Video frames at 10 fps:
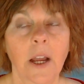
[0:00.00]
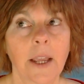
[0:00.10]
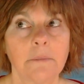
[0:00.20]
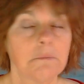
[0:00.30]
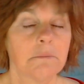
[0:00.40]

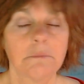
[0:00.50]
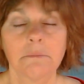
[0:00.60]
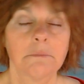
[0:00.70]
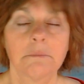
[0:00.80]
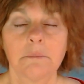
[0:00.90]
I
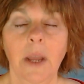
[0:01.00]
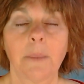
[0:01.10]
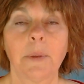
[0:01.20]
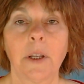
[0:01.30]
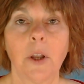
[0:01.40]

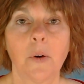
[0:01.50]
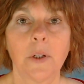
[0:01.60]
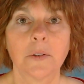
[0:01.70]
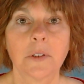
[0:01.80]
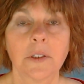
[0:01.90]
happen to
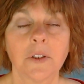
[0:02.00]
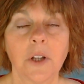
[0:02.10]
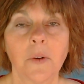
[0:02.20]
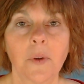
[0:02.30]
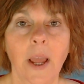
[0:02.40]
notice that you don't